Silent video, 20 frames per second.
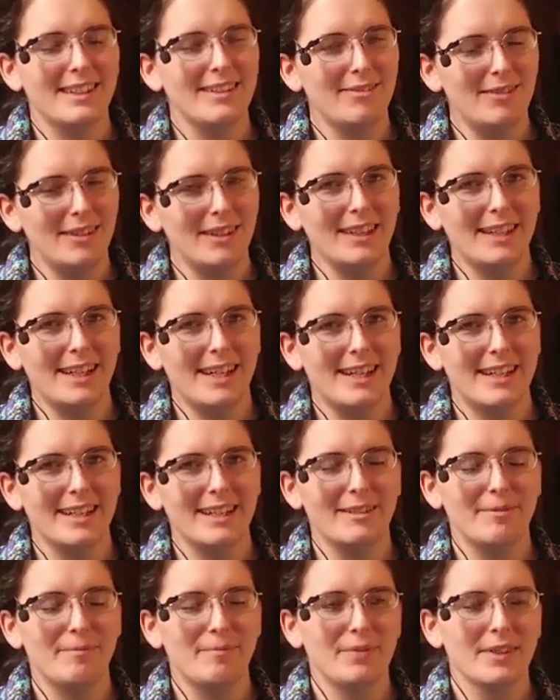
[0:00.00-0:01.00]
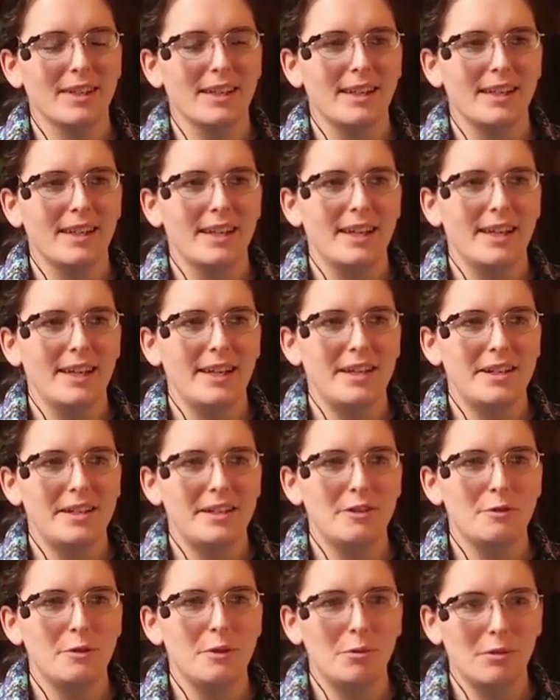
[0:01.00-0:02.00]
Really not.
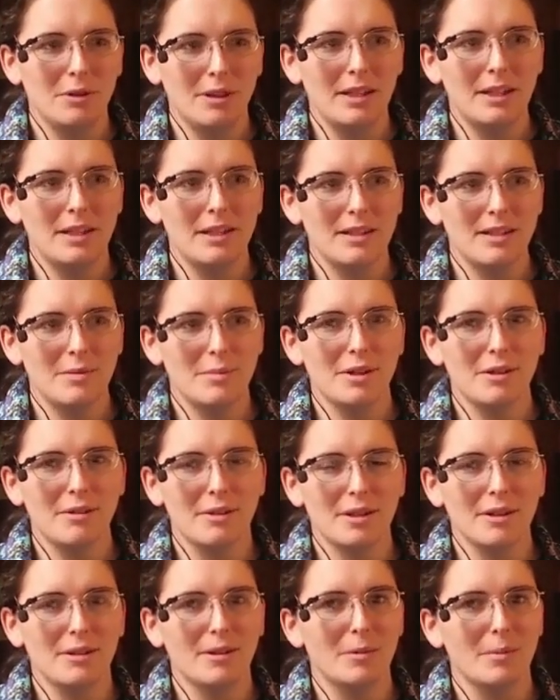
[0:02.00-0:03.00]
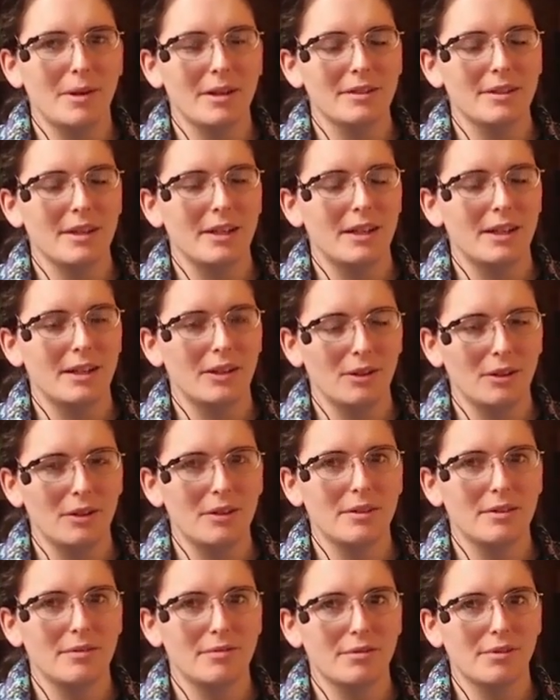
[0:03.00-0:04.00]
And we really need to be critical about that and
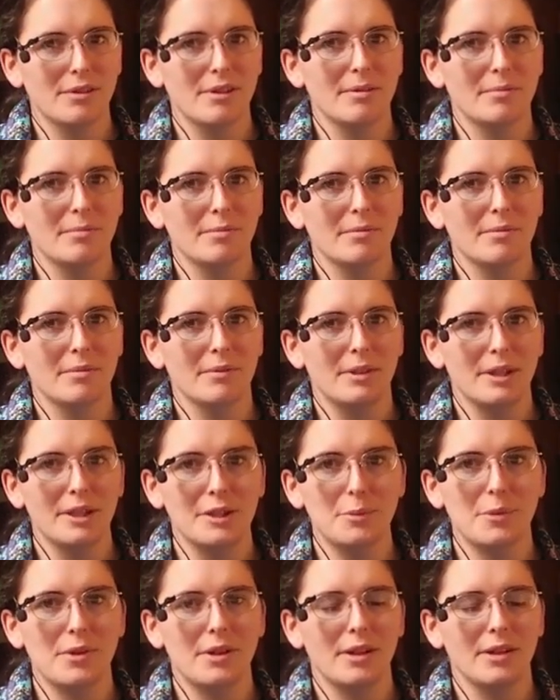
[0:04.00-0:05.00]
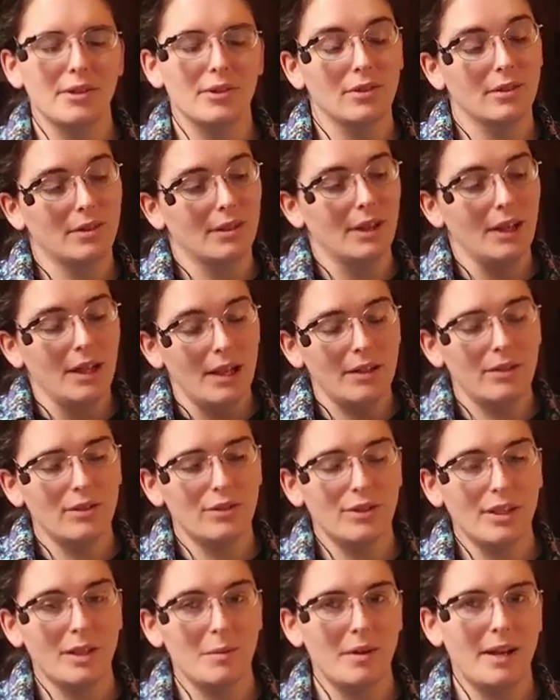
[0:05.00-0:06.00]
learn from the experience. It's a
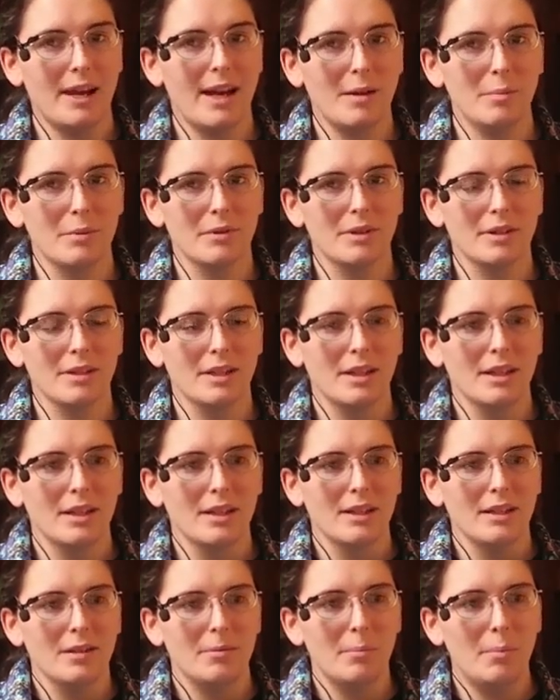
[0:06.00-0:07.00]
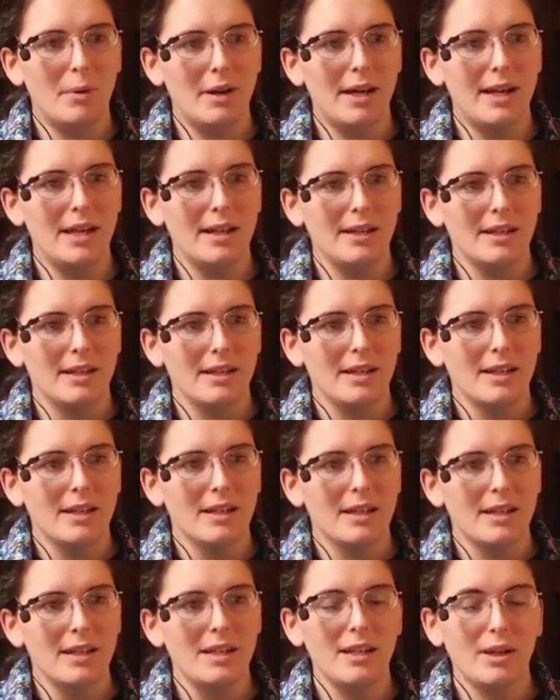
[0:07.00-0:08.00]
shame it happened, but
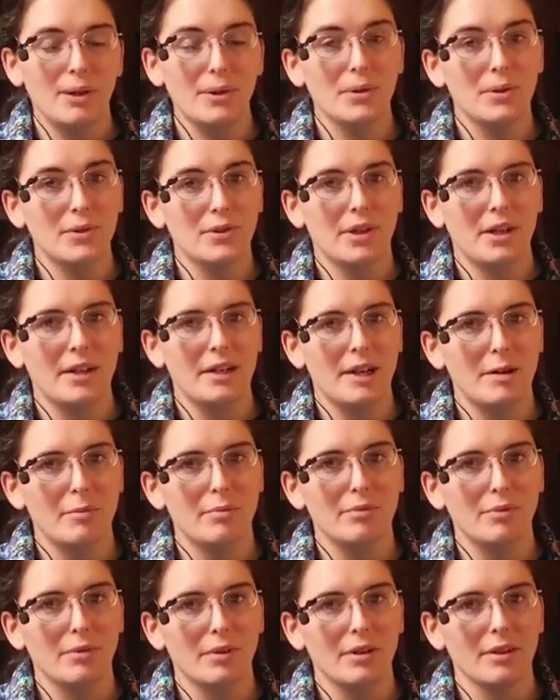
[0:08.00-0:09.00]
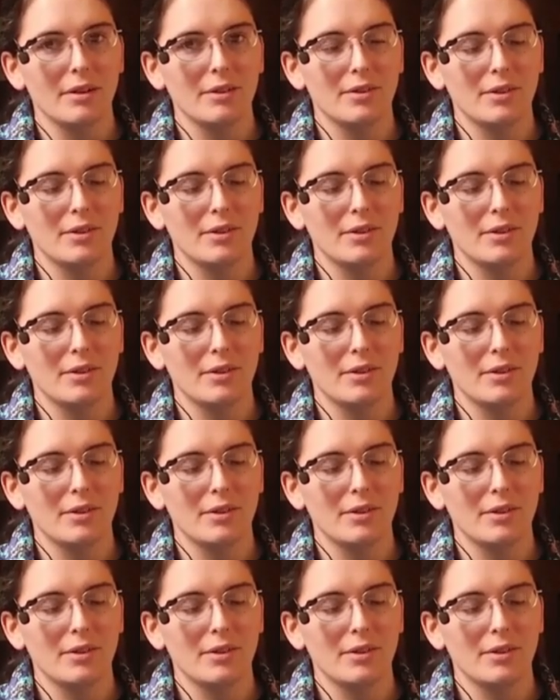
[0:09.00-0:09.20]
he also signed up for it.